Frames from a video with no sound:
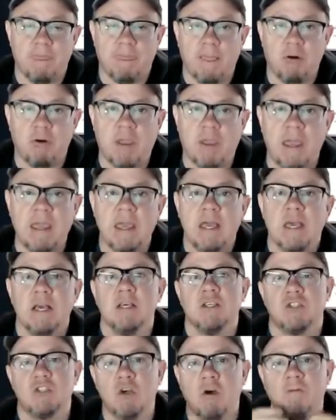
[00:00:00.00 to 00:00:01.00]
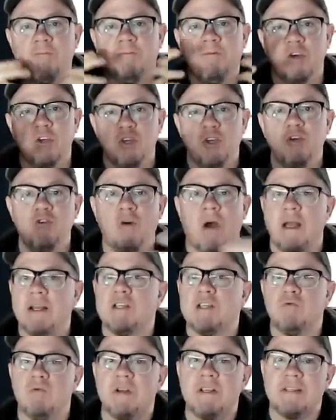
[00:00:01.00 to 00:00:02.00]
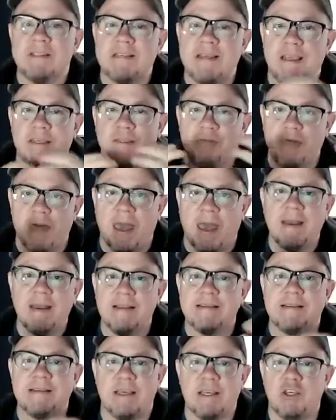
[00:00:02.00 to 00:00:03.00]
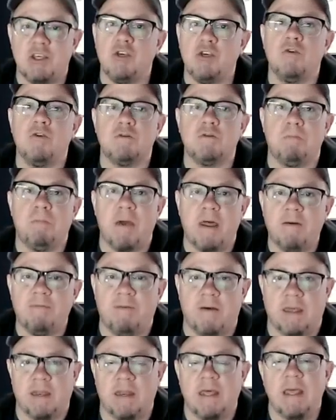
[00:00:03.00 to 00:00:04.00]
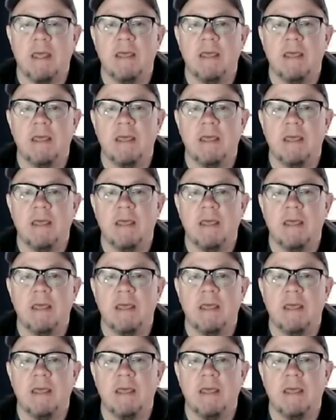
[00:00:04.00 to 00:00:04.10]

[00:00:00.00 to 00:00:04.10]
Okay. So for you, I just want to say that is a huge benefit